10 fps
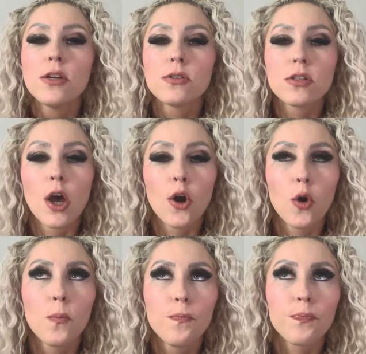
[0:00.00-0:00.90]

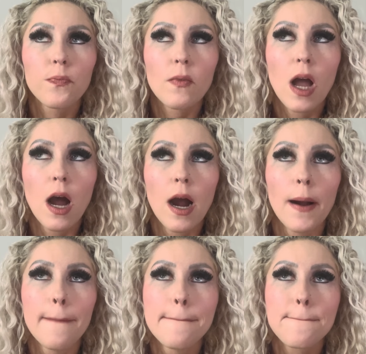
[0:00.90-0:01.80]
So,
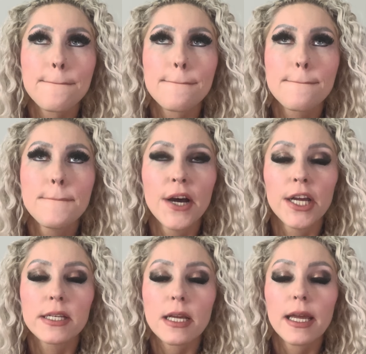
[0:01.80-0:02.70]

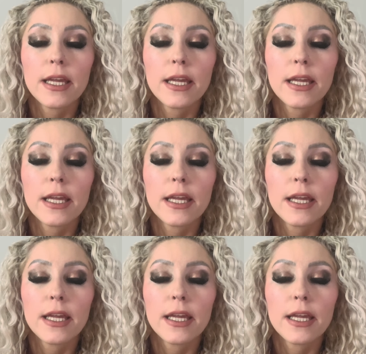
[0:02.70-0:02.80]
but